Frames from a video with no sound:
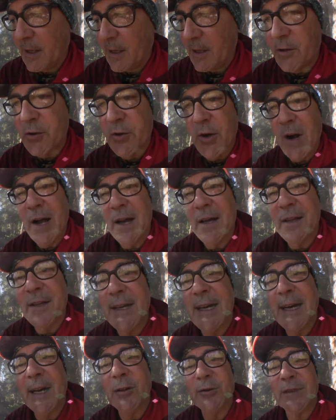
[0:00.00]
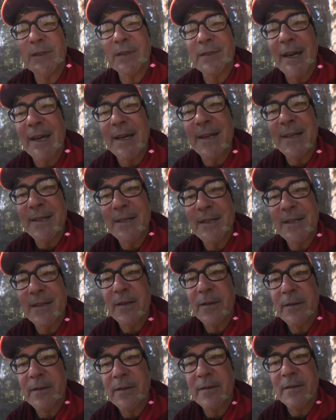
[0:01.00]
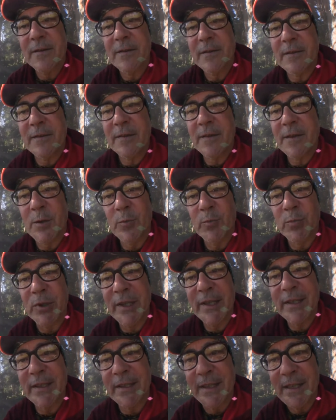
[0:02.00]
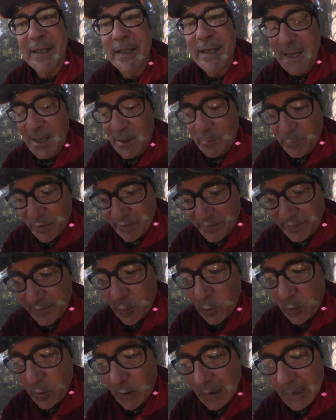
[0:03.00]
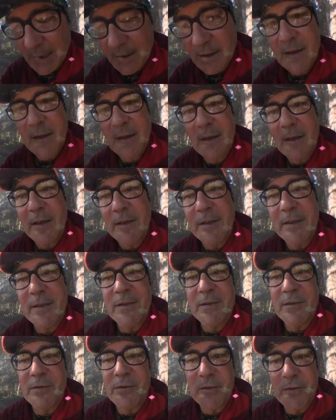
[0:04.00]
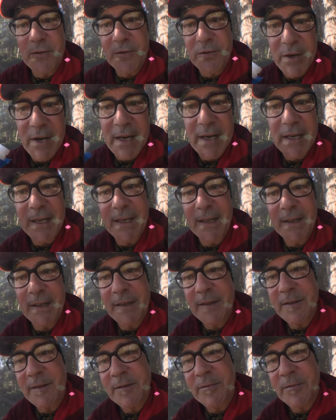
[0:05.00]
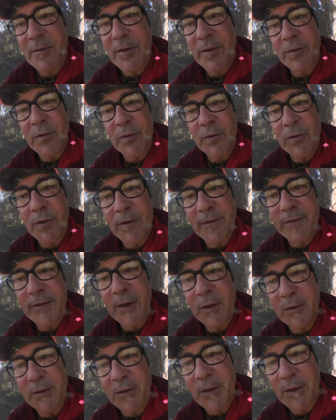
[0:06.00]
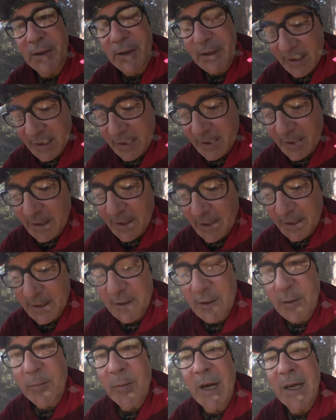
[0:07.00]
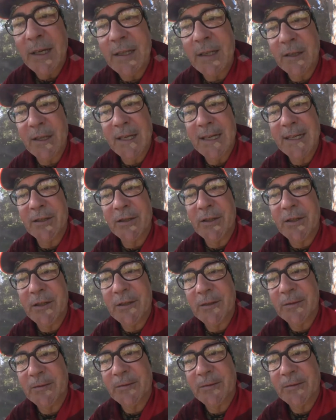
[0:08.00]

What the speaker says: dry the outsides completely before draining through the filter into my collector.